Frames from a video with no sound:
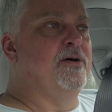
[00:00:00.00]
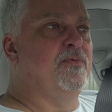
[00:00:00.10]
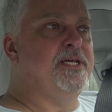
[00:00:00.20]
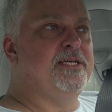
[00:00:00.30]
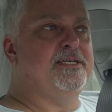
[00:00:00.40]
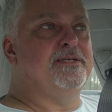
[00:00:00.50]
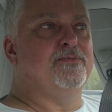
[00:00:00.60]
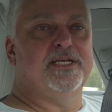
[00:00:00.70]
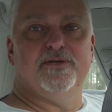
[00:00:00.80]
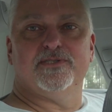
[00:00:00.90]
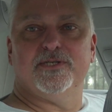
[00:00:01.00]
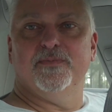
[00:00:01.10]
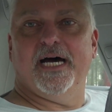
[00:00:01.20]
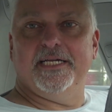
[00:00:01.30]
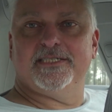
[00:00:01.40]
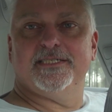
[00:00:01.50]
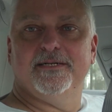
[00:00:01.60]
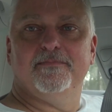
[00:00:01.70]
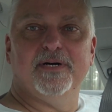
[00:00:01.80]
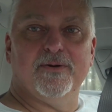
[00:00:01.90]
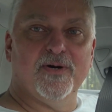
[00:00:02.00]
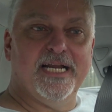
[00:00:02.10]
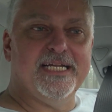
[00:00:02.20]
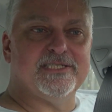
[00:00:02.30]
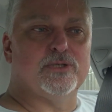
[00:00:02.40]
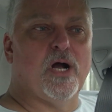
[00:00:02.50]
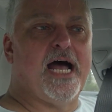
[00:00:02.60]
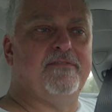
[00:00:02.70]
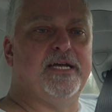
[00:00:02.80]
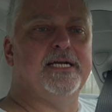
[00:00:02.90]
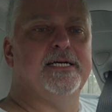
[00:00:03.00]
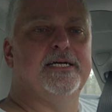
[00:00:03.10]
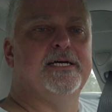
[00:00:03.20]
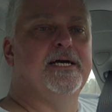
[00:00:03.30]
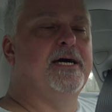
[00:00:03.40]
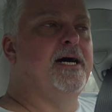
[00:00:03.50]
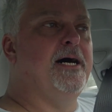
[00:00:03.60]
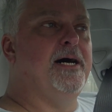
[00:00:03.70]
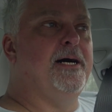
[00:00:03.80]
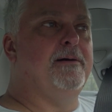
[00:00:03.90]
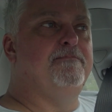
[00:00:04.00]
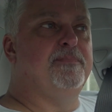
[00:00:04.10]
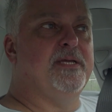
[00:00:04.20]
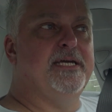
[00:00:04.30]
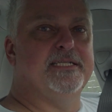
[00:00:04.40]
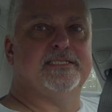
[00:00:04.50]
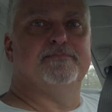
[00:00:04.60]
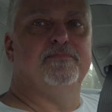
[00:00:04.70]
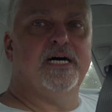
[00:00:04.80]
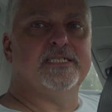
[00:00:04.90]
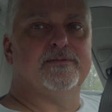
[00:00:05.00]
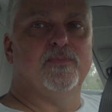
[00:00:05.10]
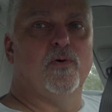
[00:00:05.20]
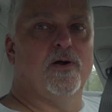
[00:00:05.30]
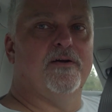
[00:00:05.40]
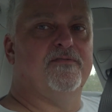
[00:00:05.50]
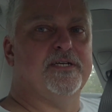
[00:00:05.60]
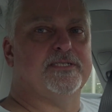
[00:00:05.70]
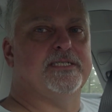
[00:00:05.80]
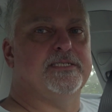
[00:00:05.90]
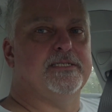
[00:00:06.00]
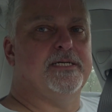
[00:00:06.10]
we use too much, but when it's driving, it's much more efficient.